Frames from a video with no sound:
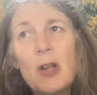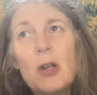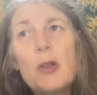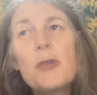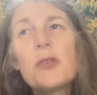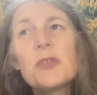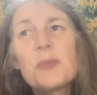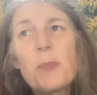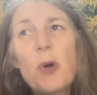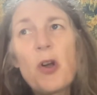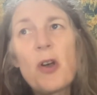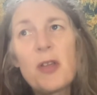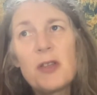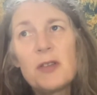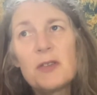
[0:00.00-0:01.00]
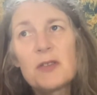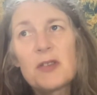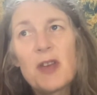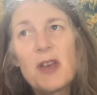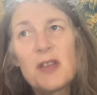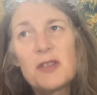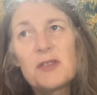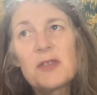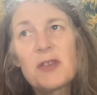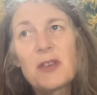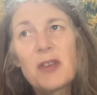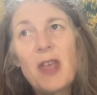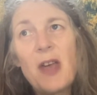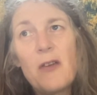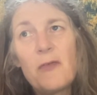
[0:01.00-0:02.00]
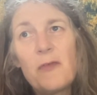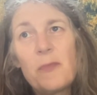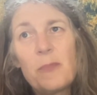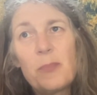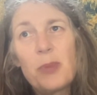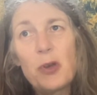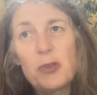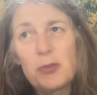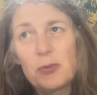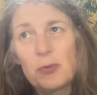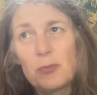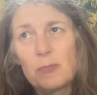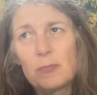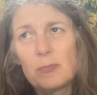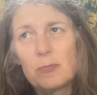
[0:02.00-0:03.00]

Lucas Bryant as Calvin Puddle,